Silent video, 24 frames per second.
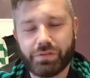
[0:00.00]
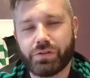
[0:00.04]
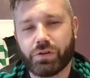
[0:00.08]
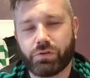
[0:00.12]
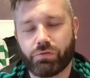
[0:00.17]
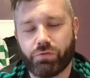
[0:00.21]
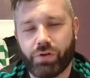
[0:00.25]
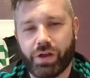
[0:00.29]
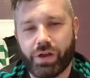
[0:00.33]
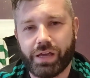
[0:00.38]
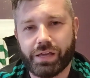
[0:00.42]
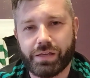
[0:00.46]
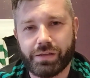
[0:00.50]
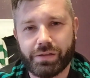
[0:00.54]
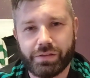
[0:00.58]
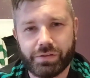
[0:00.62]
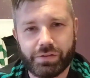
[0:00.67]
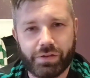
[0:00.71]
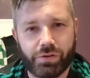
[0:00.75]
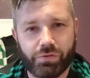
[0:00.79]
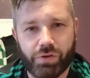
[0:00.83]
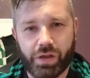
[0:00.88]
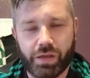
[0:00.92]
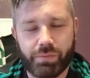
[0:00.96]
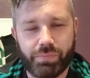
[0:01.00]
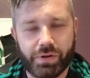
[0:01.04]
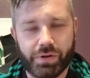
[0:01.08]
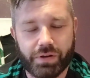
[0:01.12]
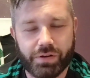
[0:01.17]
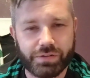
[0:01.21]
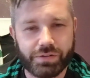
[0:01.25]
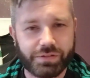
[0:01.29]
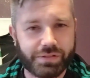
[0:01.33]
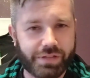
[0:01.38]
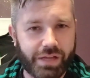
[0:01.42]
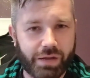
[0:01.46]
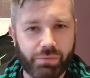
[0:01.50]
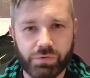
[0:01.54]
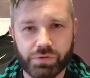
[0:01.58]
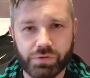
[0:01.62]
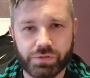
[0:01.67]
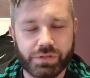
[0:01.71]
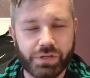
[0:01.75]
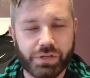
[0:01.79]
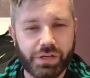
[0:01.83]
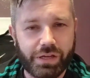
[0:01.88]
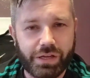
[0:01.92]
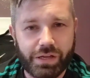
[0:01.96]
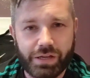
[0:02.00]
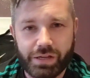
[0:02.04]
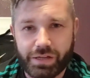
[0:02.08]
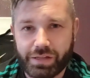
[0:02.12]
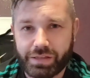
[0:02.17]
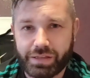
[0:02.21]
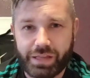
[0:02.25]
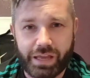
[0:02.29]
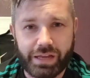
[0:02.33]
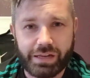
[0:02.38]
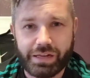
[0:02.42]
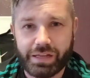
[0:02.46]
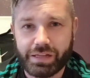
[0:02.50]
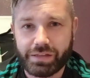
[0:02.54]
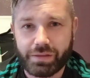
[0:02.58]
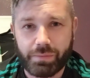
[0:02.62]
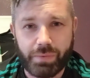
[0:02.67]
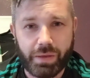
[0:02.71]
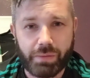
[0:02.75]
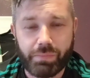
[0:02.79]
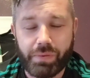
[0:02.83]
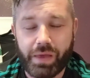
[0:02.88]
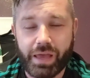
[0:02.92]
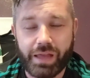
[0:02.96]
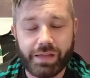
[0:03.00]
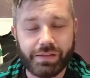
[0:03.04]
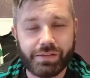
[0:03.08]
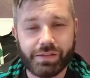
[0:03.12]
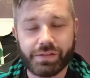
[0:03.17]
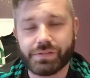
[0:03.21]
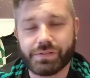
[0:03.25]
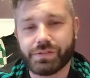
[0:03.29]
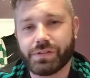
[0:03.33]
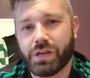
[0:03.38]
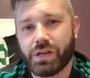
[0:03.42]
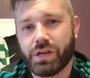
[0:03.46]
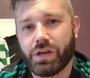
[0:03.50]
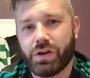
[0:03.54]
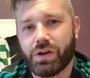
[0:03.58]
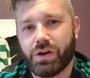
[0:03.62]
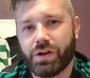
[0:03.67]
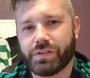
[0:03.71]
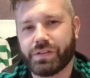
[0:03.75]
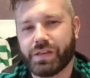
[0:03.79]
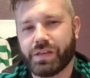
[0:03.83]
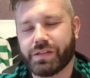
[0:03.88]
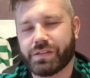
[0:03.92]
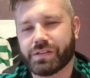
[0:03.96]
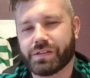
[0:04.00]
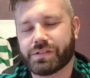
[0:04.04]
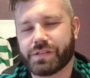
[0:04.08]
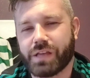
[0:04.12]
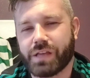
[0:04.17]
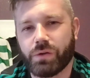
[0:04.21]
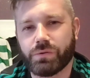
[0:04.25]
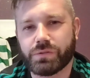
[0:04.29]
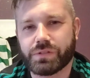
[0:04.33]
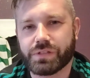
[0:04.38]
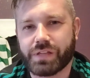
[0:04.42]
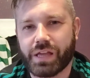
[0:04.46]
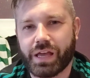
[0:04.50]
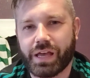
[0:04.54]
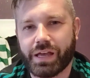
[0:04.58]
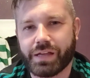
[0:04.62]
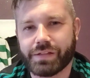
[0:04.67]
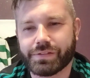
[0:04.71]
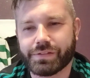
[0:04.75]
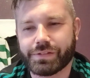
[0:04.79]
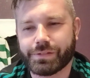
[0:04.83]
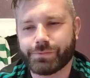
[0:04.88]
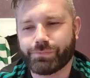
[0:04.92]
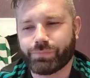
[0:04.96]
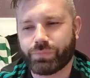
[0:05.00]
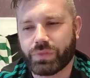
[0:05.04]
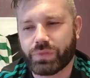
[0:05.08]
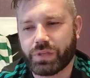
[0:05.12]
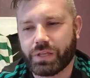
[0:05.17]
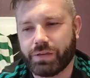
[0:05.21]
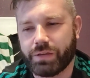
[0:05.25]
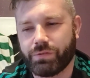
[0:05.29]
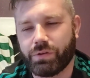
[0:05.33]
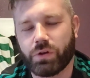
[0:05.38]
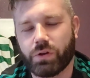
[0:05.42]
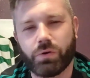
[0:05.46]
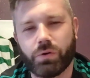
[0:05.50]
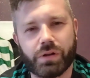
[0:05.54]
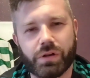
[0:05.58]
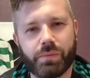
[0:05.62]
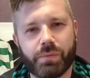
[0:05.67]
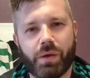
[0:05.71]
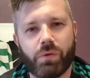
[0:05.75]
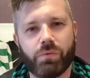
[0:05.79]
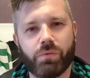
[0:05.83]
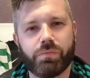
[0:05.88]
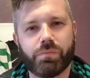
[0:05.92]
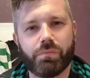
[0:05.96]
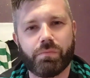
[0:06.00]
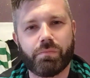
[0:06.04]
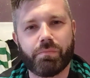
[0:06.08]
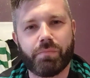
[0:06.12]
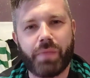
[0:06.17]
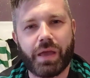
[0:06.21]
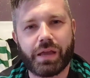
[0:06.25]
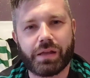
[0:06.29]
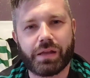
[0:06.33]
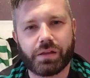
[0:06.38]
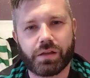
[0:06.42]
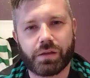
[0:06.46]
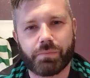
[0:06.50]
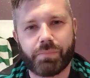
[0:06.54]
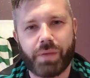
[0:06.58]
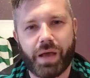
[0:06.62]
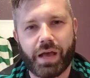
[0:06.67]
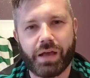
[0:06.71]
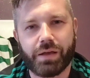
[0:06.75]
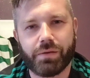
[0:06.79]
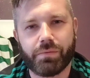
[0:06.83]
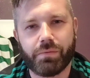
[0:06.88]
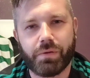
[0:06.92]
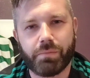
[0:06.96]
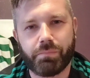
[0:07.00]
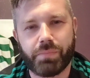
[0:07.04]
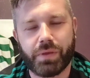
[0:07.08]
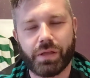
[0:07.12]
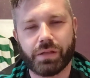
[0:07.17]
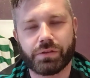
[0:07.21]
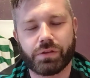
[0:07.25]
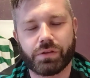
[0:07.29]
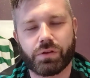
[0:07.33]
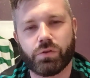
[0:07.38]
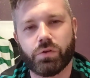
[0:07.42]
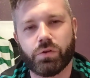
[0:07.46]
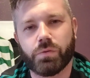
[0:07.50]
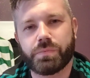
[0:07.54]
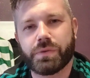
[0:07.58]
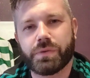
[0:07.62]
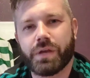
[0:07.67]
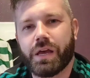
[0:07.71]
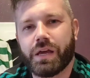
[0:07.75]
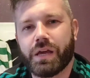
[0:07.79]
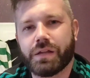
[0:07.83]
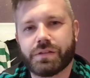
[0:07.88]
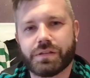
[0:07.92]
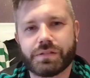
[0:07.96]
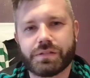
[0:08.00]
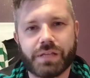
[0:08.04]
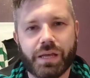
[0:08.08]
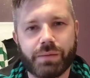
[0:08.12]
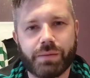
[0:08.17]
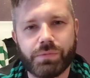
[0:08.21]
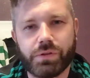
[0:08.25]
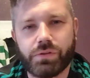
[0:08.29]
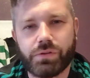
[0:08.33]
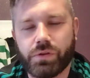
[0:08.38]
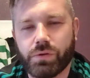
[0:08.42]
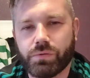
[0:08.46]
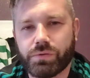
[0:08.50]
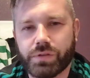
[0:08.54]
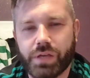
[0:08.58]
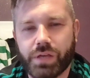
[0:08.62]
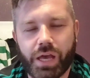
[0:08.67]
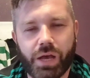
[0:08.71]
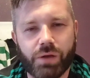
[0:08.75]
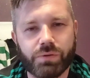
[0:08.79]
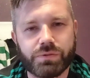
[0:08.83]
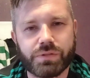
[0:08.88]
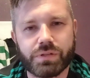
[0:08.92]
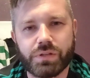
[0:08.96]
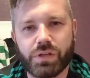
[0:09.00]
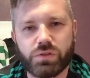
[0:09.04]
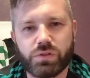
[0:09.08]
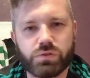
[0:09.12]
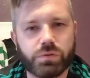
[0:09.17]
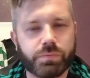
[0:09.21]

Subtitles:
the grey pillars, they need to be painted. I think the south stand, if you're looking about making the building up, the 72,000,